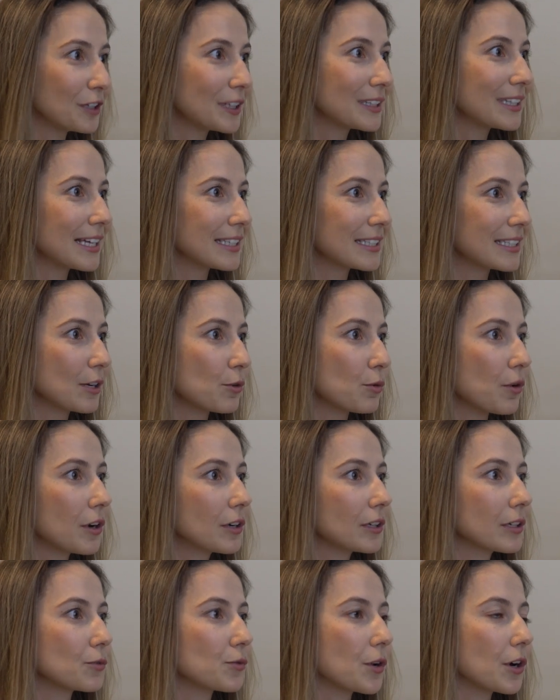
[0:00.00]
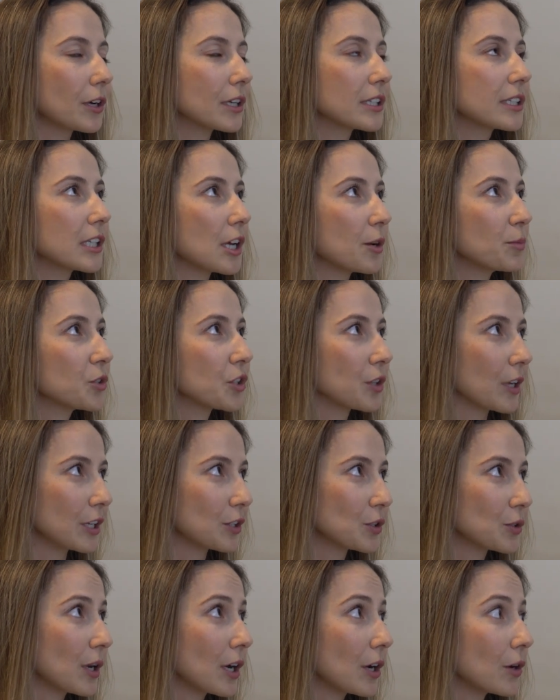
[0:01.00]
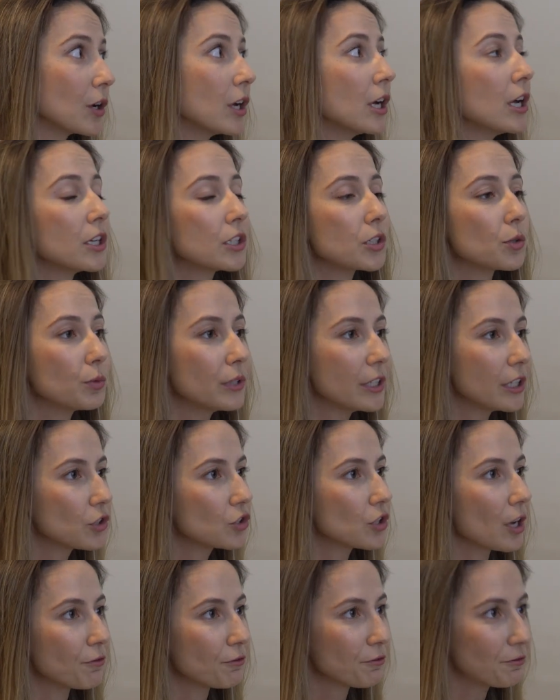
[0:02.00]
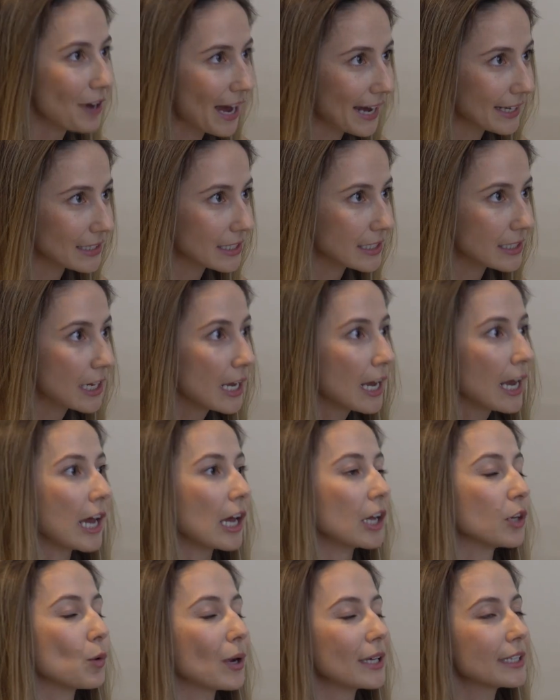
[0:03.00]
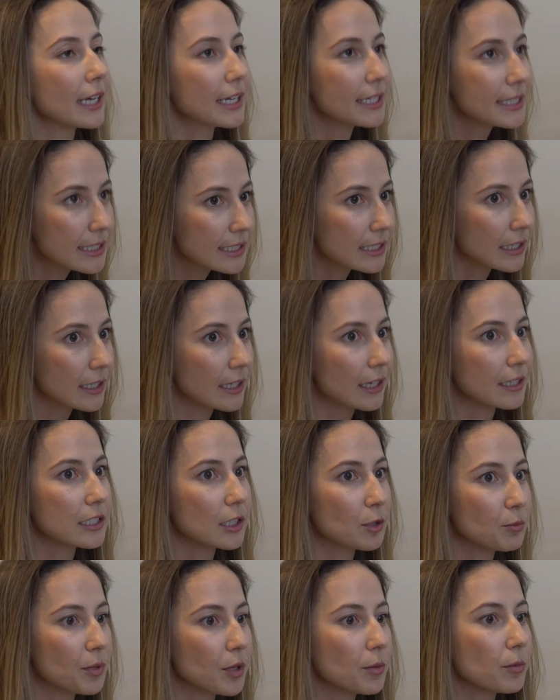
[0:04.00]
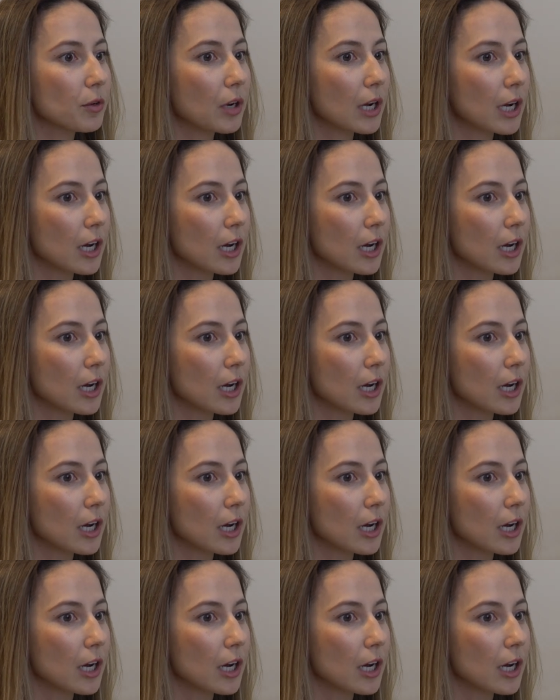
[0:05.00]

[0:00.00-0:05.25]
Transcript: think that's a wrong assumption as well. So we need to have fats. And what I see people